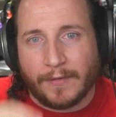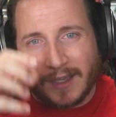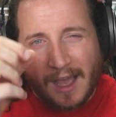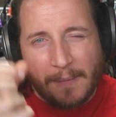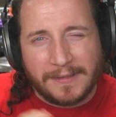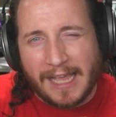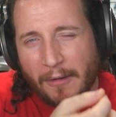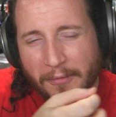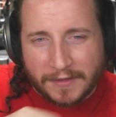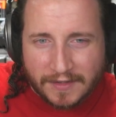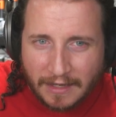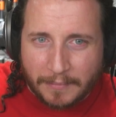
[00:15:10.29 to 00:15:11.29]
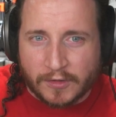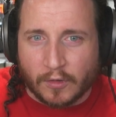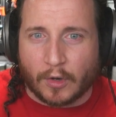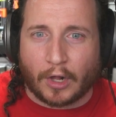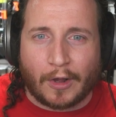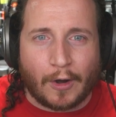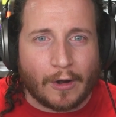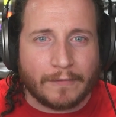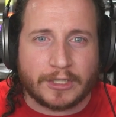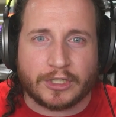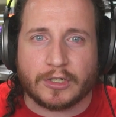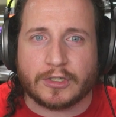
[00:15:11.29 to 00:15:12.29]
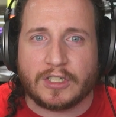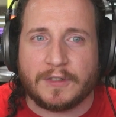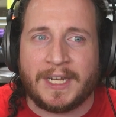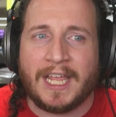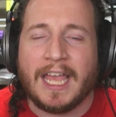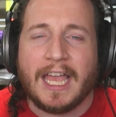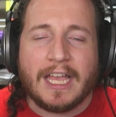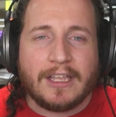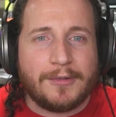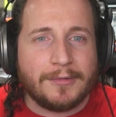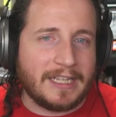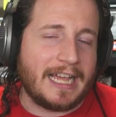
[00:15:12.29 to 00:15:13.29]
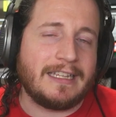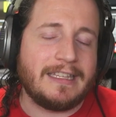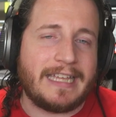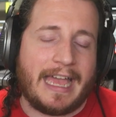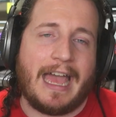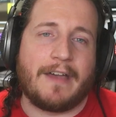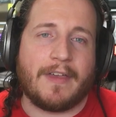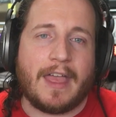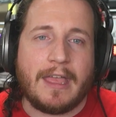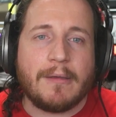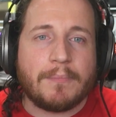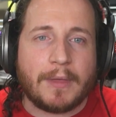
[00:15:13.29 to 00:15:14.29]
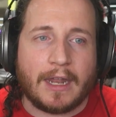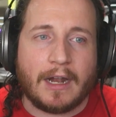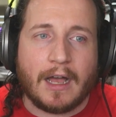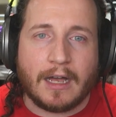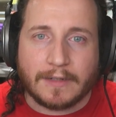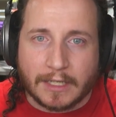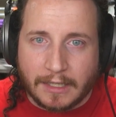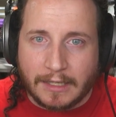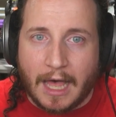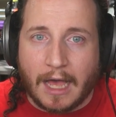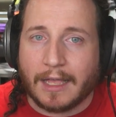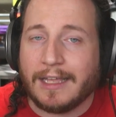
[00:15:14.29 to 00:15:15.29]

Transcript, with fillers: If it comes out with some sort of curvature to it, you likely have a bit of a clog.